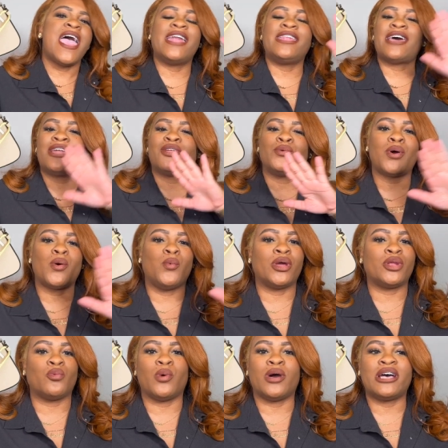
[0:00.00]
And I don't know what
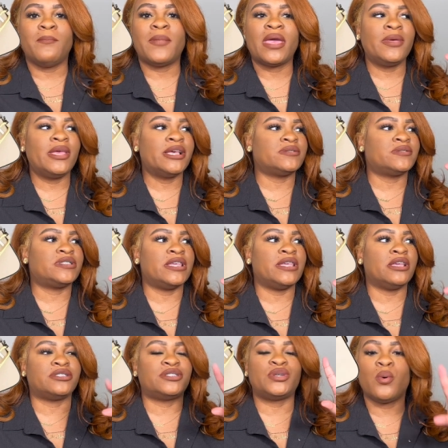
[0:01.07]
it was. Maybe it's
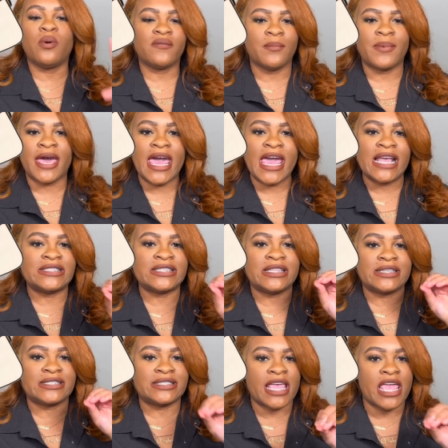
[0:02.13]
seeing two of the bags in
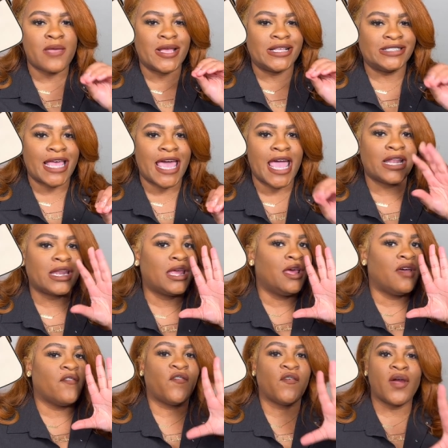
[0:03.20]
the same exact
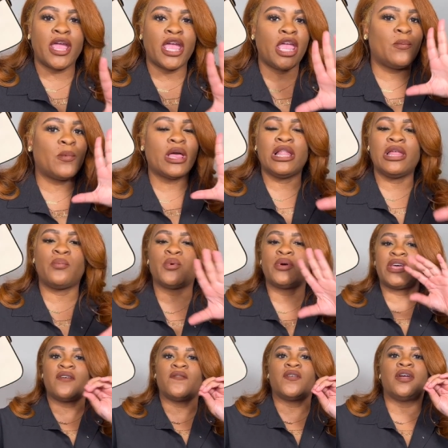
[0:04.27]
frame, clip,
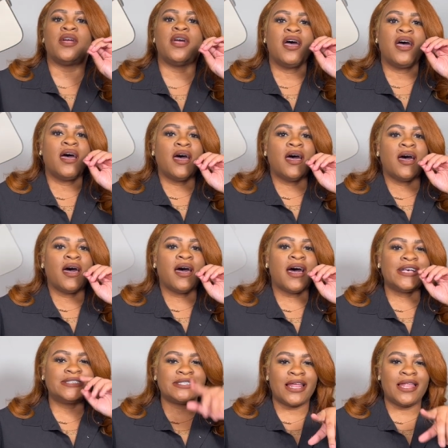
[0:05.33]
whatever.
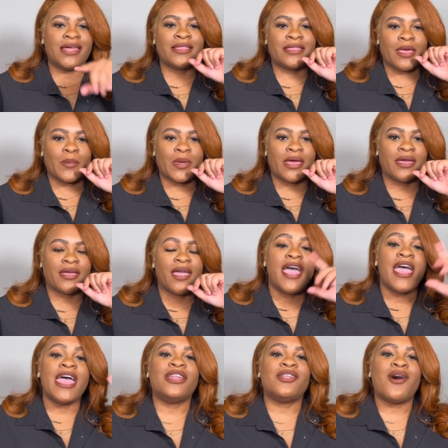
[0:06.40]
I said I like that bag.
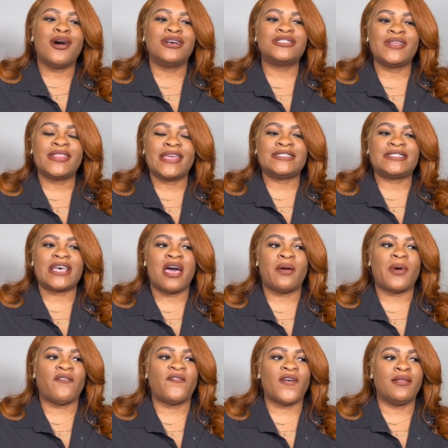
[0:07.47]
And also at that time
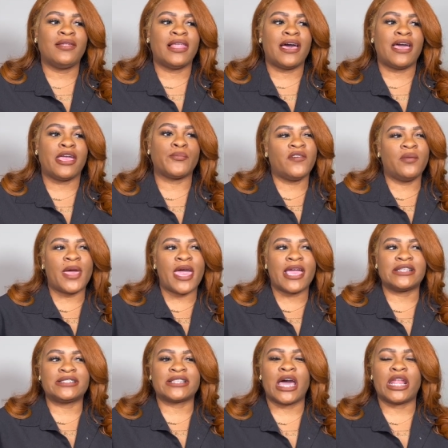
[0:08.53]
I felt like every bag
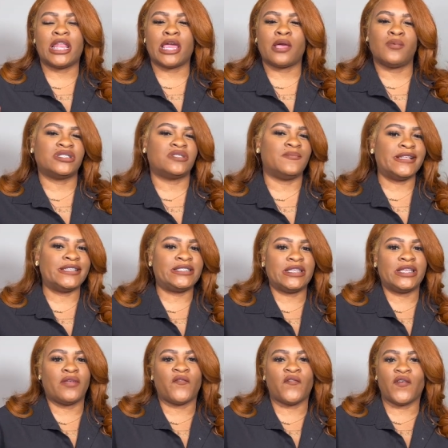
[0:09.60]
is kind of like what's
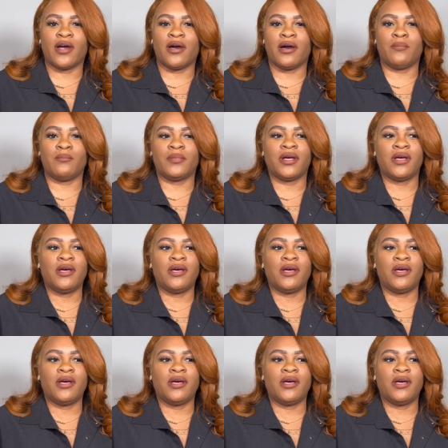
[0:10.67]
missing from